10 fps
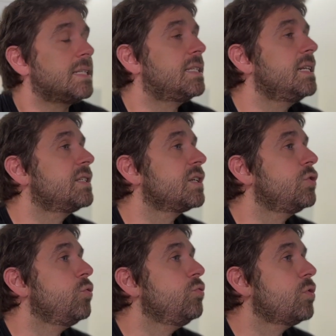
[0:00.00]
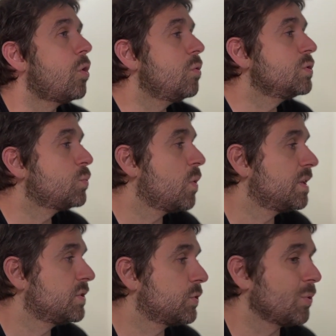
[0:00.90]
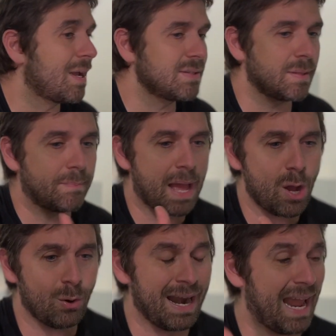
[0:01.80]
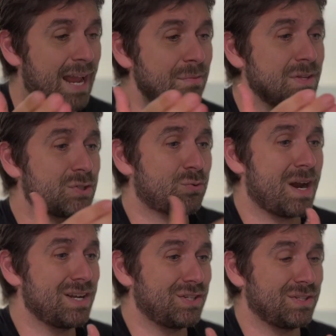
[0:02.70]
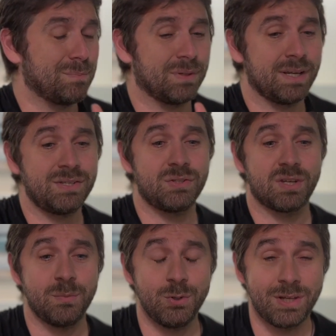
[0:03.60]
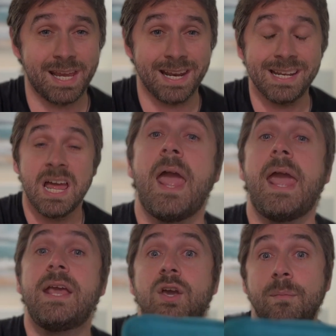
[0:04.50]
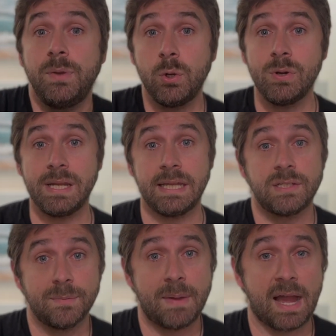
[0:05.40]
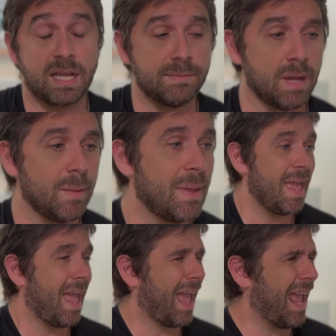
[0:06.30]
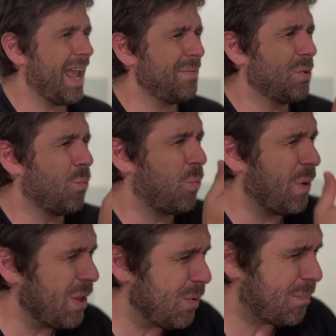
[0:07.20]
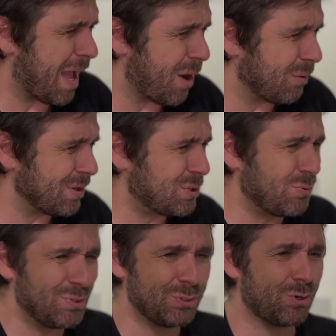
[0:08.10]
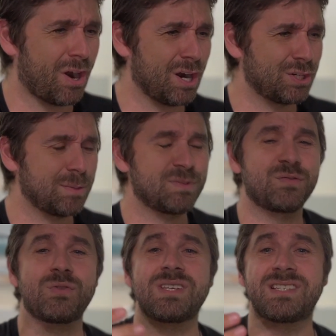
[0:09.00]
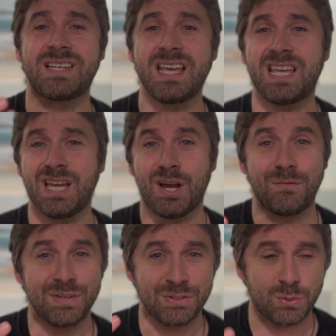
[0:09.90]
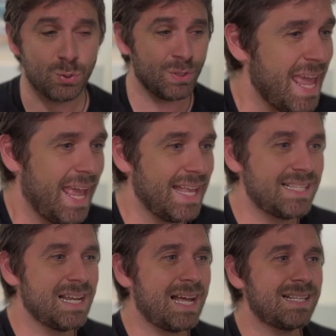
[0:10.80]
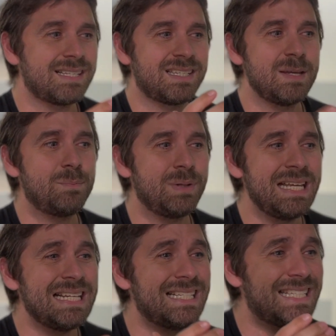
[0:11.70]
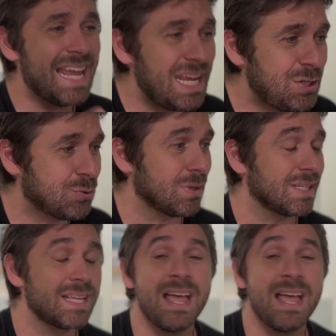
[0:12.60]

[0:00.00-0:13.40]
A citizen who knows what is true has the power and the strategies in place to communicate it, a community to back him up, and the willpower to endure hardships for the sake of his goal is not simply dangerous.